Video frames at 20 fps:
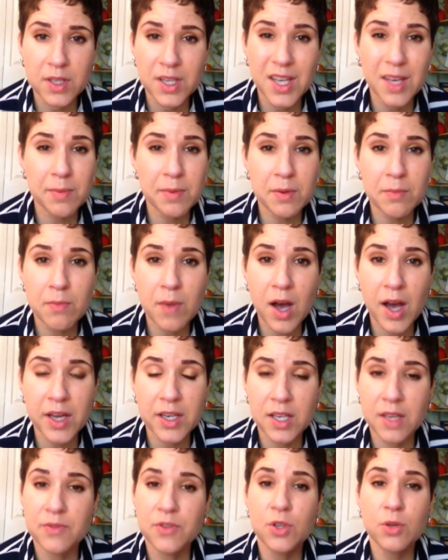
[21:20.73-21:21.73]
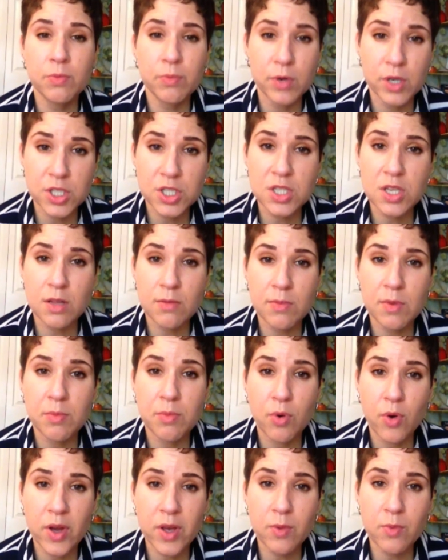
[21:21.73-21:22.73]
keep in mind, if you push them to the
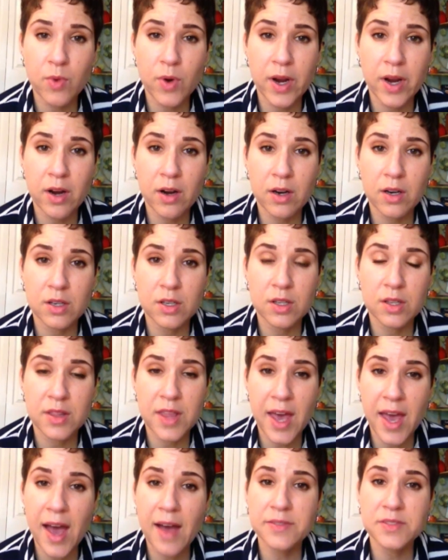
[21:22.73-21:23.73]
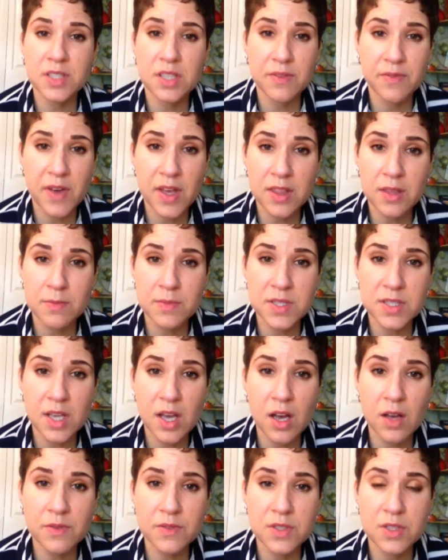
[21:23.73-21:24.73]
point where they have to defend
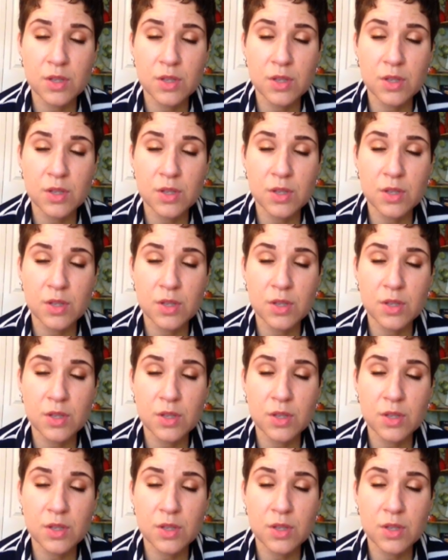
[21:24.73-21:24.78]
themselves,